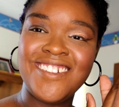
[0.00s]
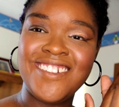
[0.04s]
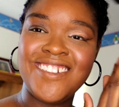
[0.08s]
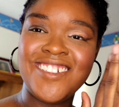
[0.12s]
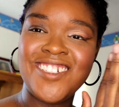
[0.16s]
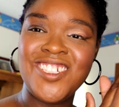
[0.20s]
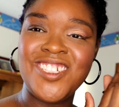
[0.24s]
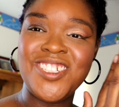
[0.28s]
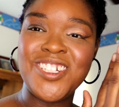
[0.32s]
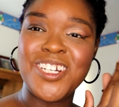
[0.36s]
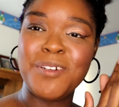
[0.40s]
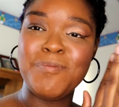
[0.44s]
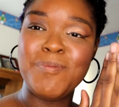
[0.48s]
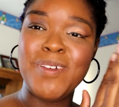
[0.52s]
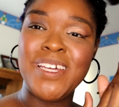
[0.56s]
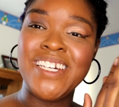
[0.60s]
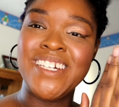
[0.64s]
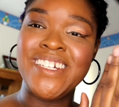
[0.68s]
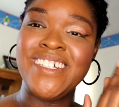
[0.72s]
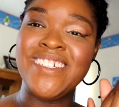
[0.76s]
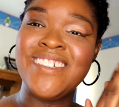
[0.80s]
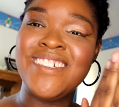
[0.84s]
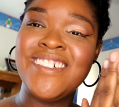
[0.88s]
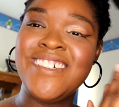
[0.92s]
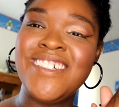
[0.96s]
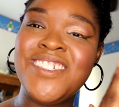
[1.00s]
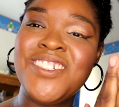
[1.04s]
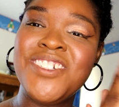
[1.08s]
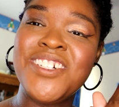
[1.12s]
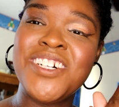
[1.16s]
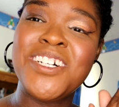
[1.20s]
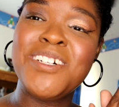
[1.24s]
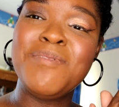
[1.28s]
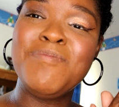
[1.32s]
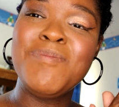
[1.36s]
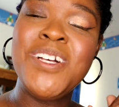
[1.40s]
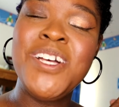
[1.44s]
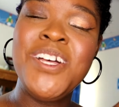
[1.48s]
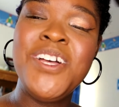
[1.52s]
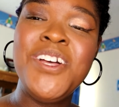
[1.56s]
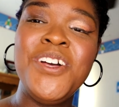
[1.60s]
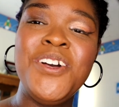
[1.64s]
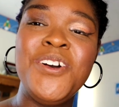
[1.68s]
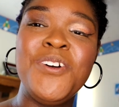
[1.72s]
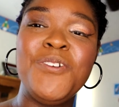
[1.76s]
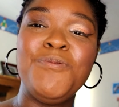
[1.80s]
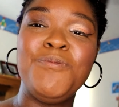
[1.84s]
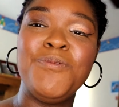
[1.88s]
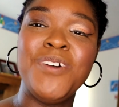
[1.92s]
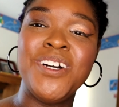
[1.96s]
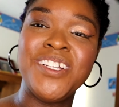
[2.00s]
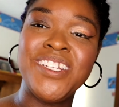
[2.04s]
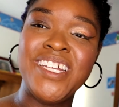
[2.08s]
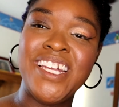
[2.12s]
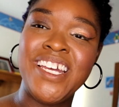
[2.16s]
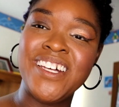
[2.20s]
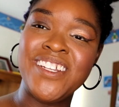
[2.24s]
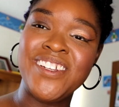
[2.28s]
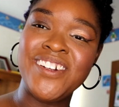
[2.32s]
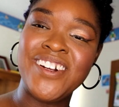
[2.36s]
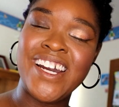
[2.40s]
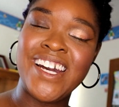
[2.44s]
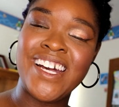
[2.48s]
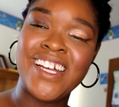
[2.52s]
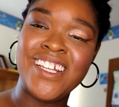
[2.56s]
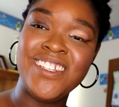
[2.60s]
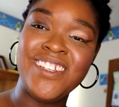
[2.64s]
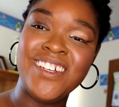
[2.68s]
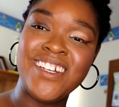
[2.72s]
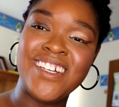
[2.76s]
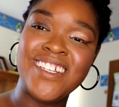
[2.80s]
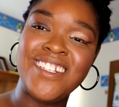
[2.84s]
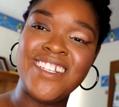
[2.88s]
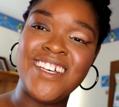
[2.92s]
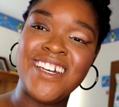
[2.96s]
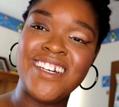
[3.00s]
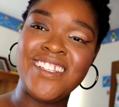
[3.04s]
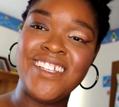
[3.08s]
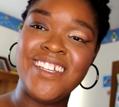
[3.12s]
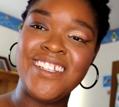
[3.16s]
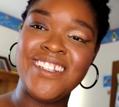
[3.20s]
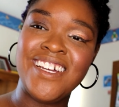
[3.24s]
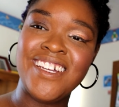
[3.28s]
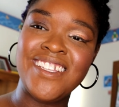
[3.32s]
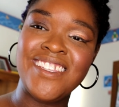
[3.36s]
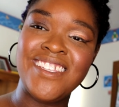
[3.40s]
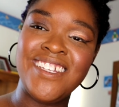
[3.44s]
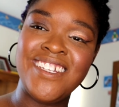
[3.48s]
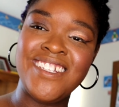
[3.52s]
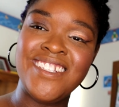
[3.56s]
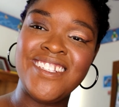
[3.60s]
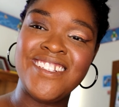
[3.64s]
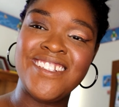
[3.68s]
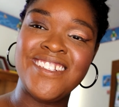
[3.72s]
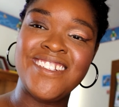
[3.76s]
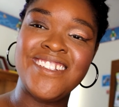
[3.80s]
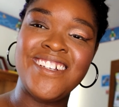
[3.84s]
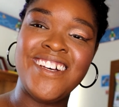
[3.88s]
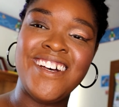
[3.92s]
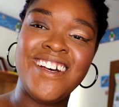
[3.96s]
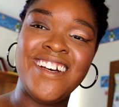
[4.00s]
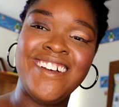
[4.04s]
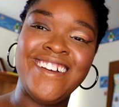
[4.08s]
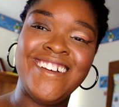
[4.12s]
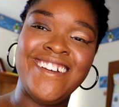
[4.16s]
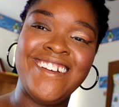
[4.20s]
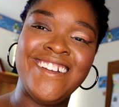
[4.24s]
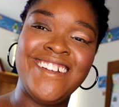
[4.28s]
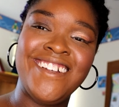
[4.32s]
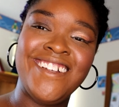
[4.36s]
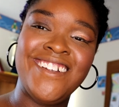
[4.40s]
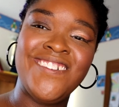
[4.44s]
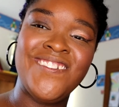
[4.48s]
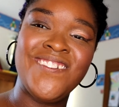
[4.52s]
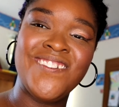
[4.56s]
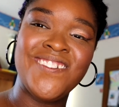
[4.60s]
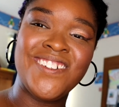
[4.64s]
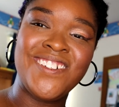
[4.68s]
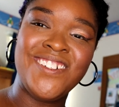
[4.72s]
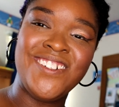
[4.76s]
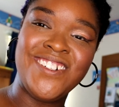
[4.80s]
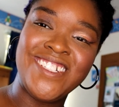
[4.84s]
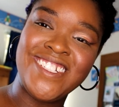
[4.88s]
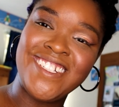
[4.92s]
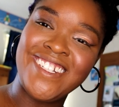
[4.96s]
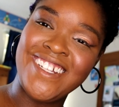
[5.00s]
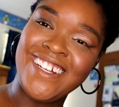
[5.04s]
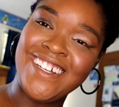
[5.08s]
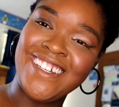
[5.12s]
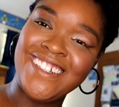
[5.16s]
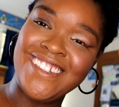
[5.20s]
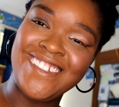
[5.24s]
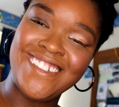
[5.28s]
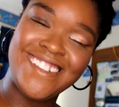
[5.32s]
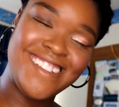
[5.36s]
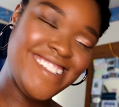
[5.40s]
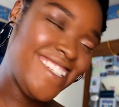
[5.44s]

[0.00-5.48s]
good job, Megan, good job. Will the other eye look exactly like this? Of course not.